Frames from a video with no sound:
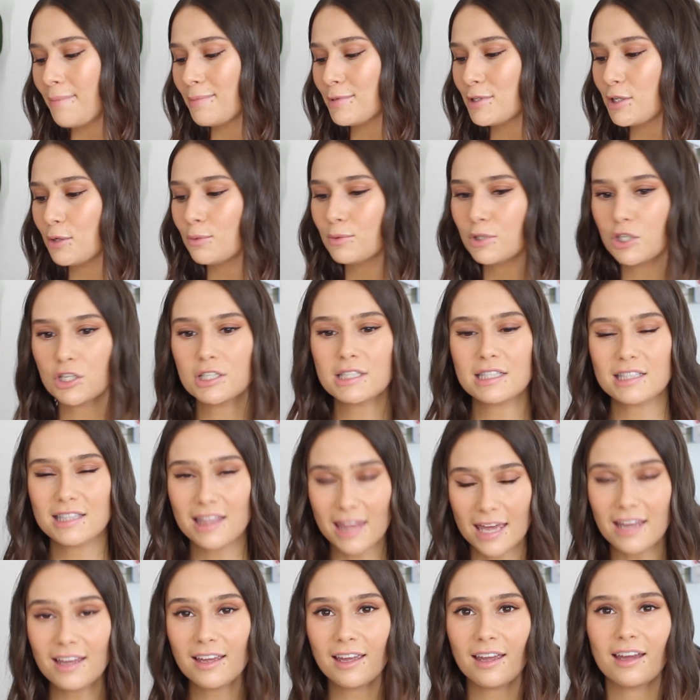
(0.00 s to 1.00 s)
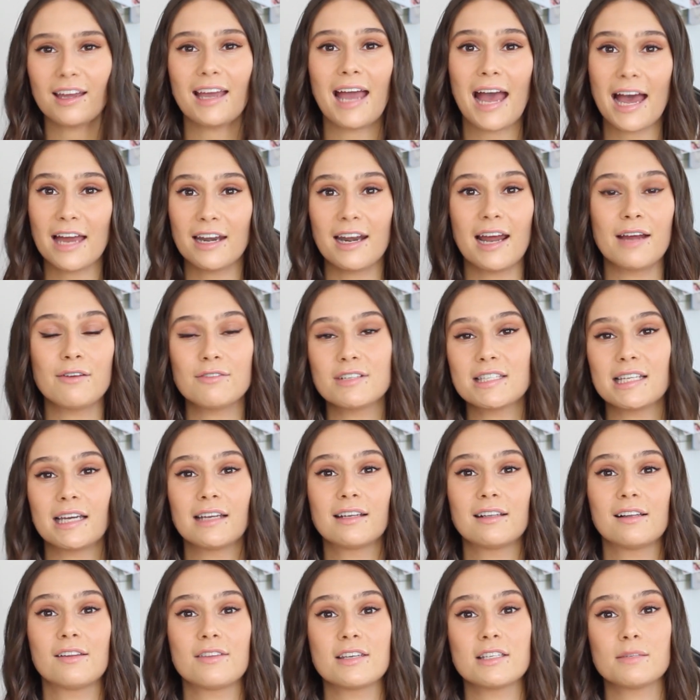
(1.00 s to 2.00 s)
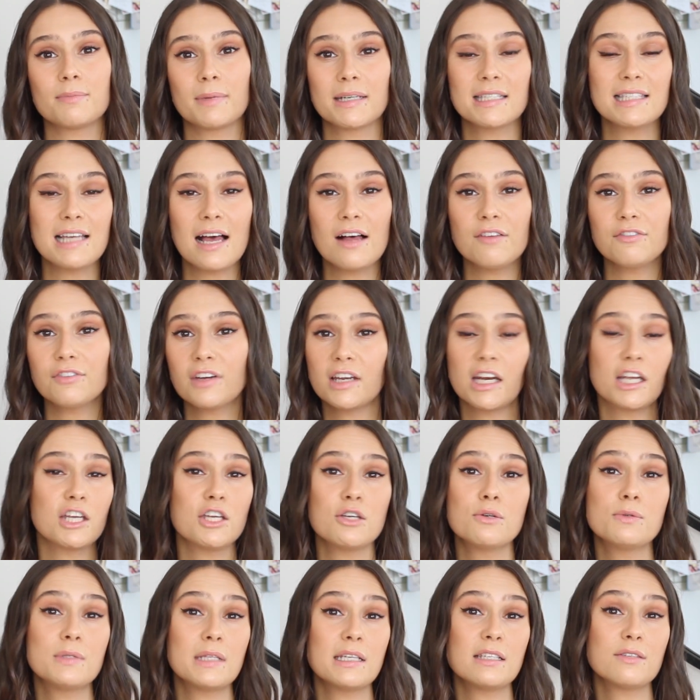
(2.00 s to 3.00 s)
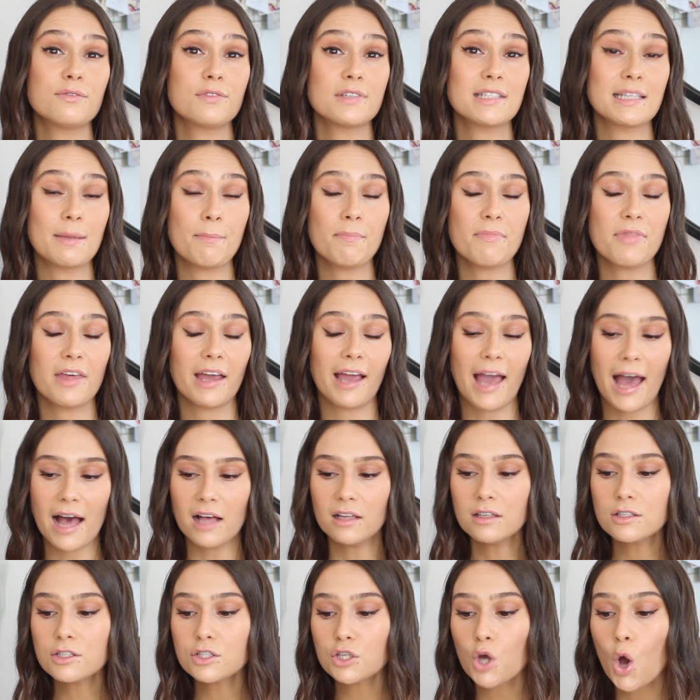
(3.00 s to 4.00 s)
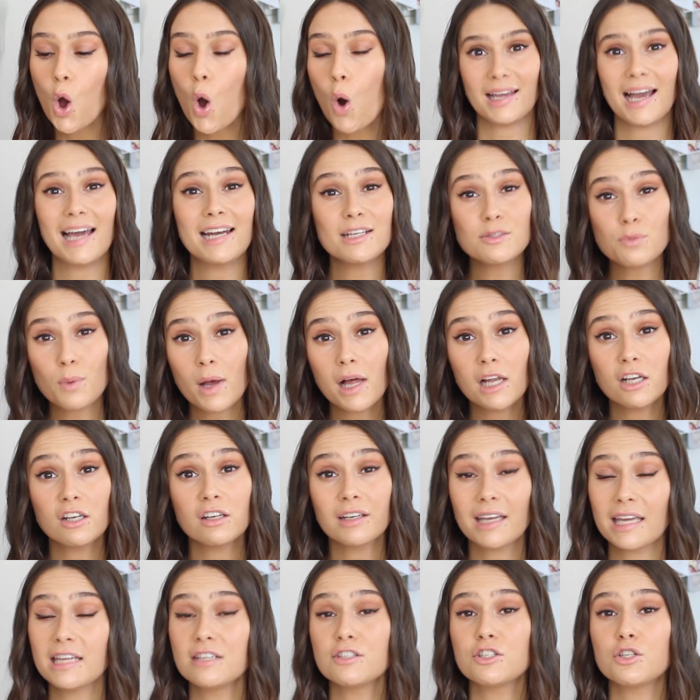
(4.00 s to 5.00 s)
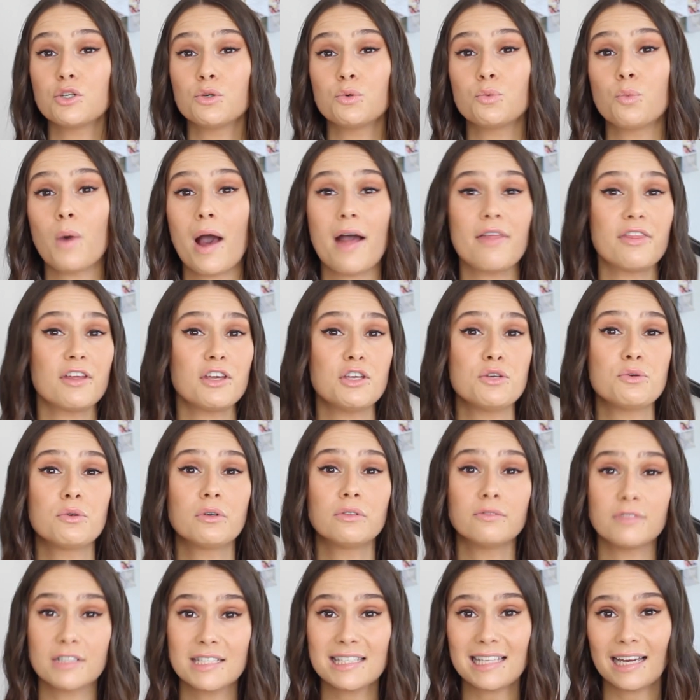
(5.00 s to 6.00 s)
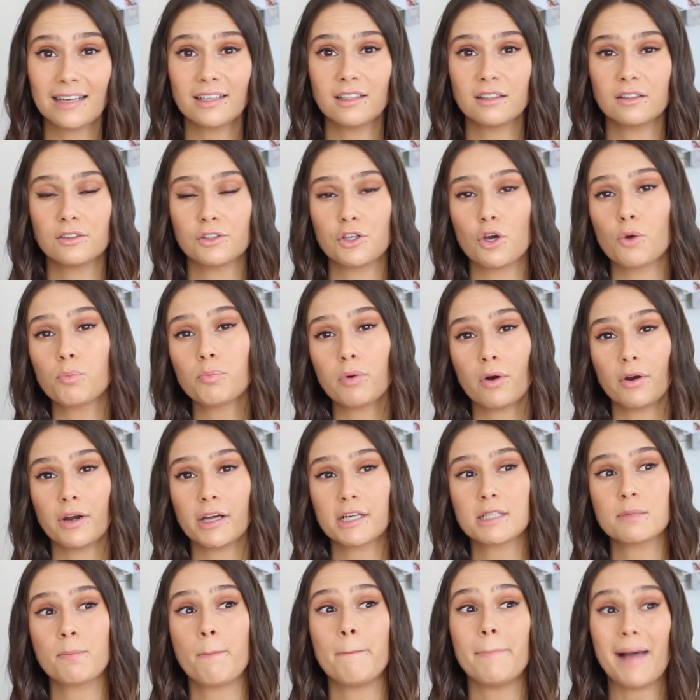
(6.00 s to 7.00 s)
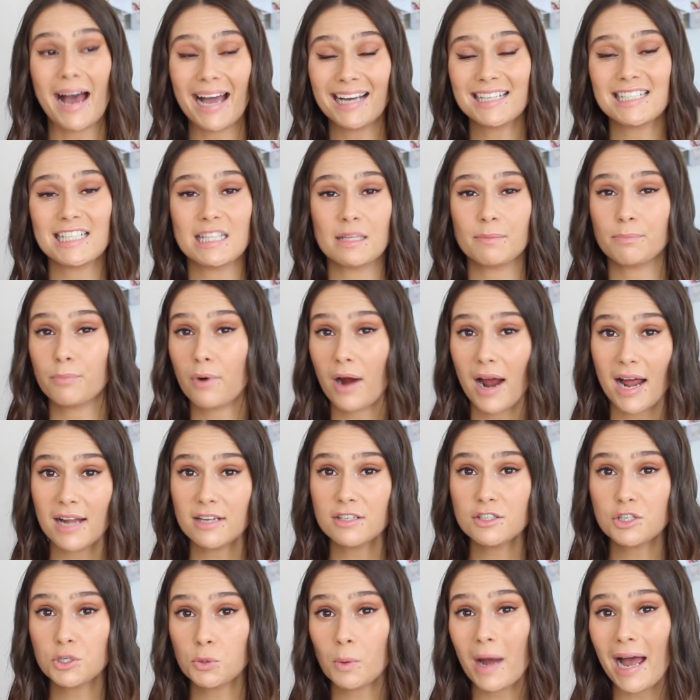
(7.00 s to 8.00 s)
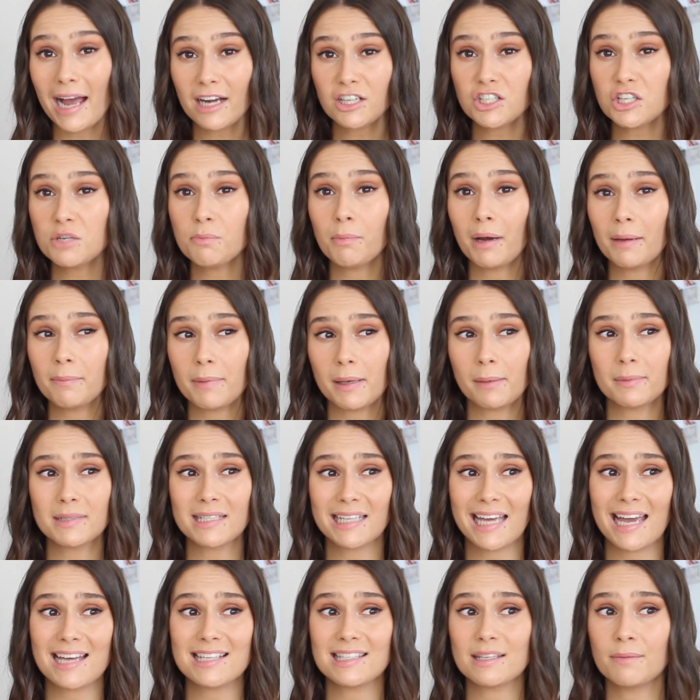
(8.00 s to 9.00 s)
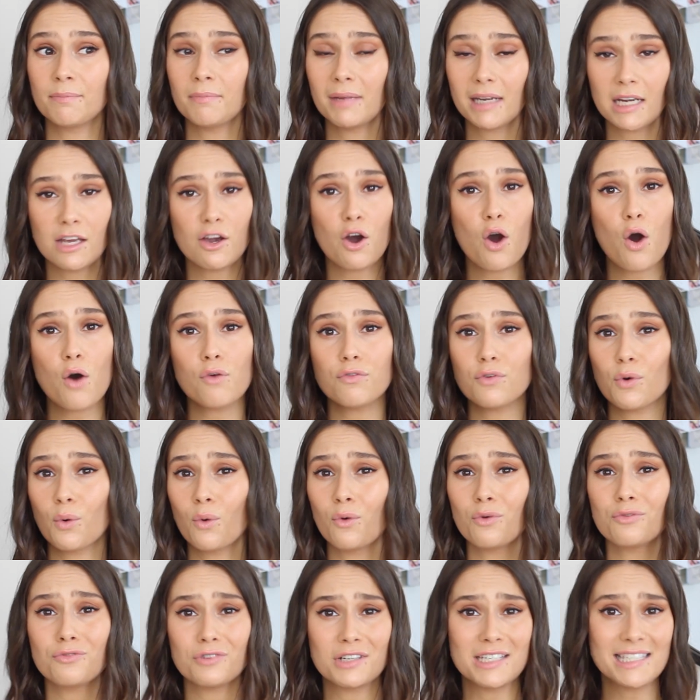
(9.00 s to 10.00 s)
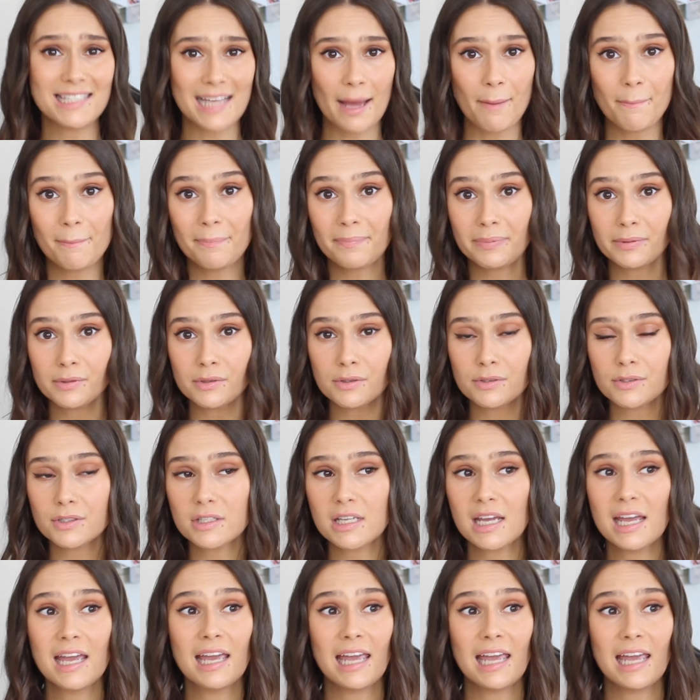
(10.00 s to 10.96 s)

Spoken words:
So just think, can I recycle this myself? Can I use this for something else? And as well, look into whether you can recycle your products back to the brand. You actually might be able to get some money off or free samples